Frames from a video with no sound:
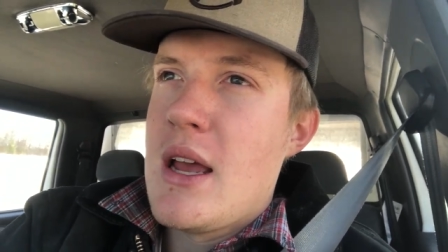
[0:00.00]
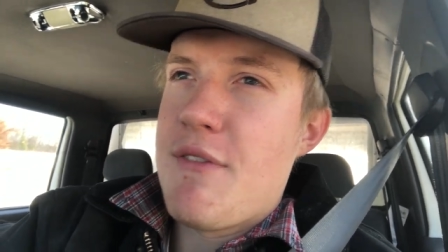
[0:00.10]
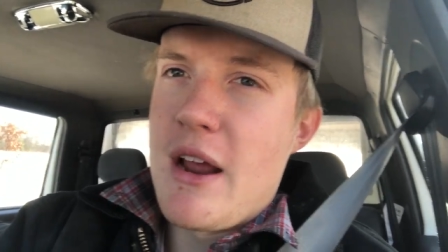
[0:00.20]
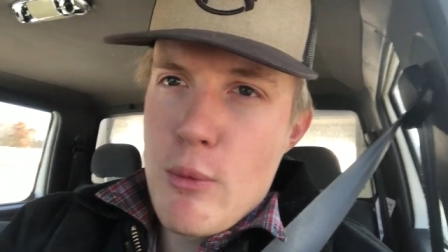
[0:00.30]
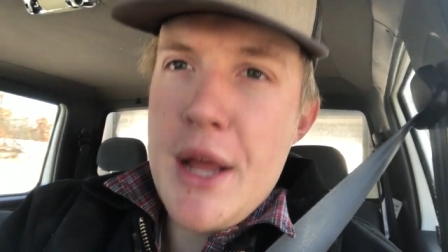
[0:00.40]

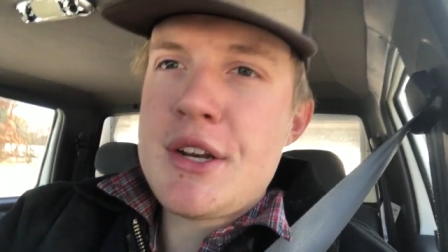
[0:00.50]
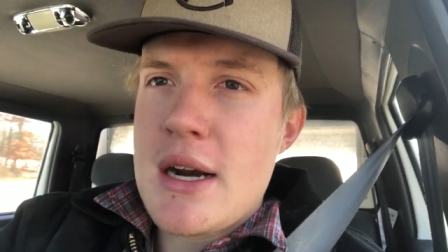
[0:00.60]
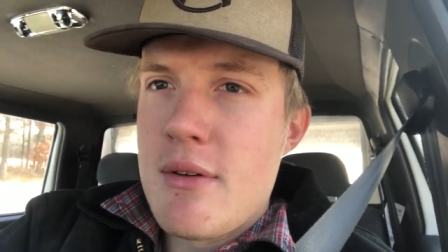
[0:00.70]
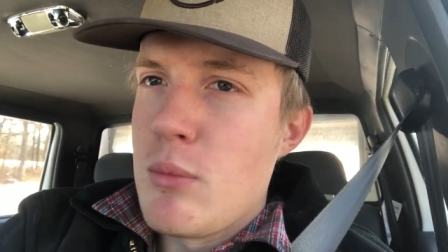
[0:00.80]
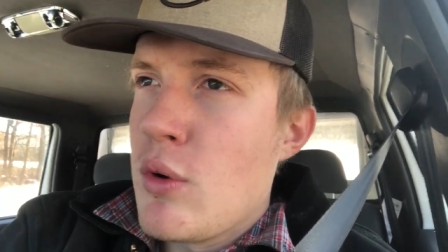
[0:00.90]
if that renter
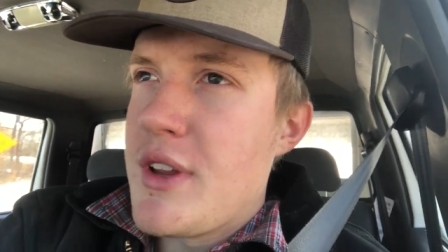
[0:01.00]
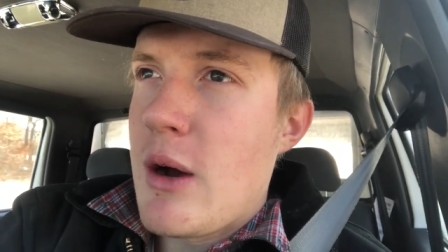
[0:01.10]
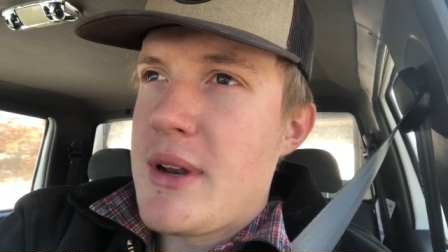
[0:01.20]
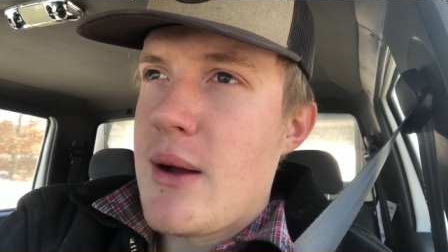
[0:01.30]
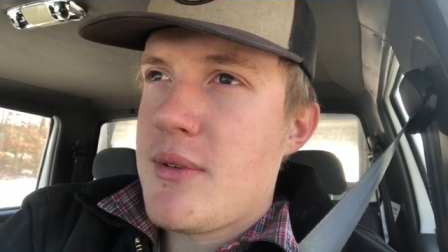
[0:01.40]
ever moves
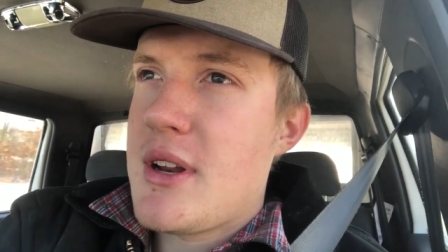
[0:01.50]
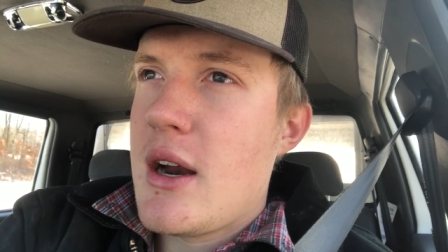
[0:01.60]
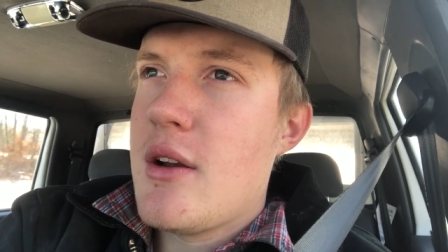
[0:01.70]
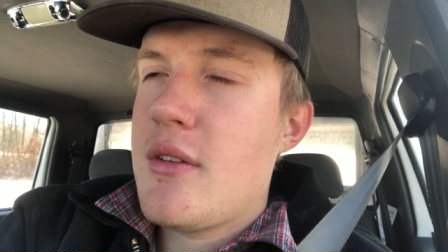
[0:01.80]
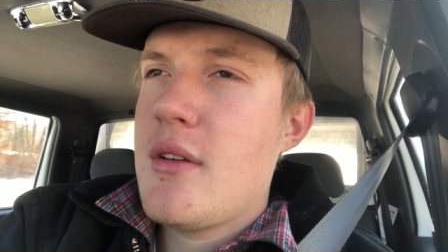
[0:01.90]
out
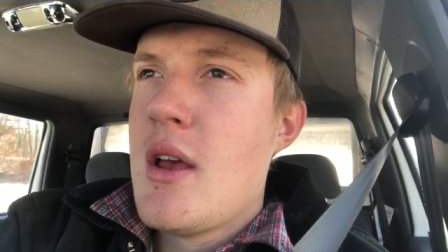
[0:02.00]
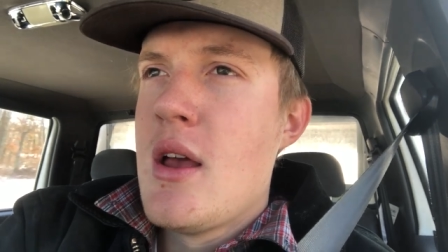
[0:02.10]
downstairs,